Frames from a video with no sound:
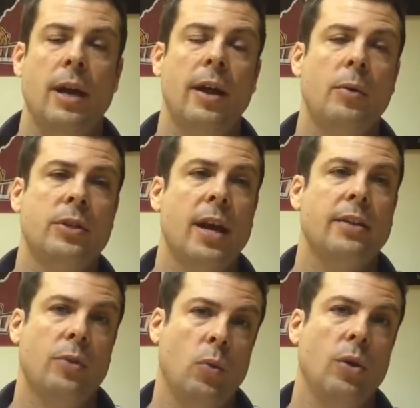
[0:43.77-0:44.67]
Yeah, that was
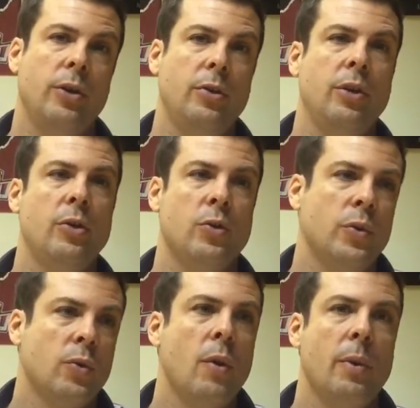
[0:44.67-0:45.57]
actually, the word you used
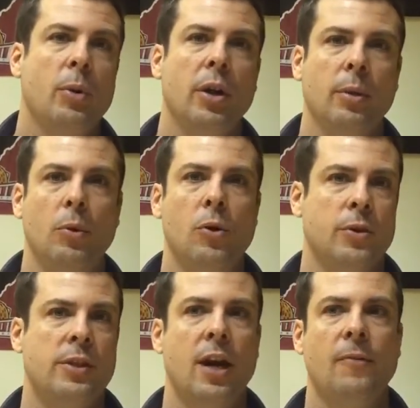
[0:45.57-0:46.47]
was what we put on the board
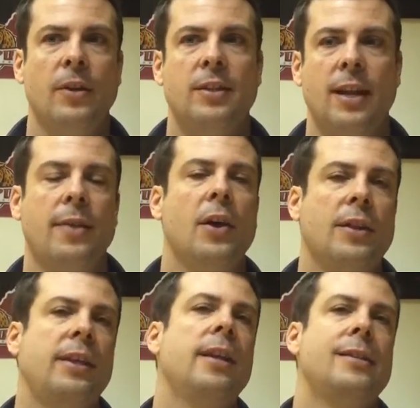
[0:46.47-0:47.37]
was toughness, and I
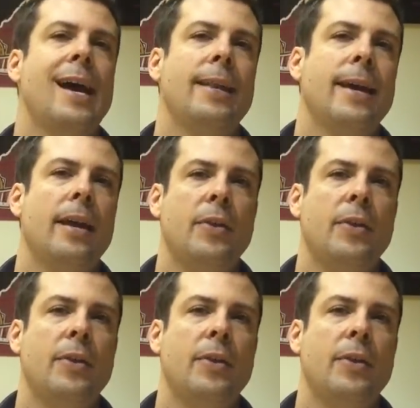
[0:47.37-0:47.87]
thought the kids had that.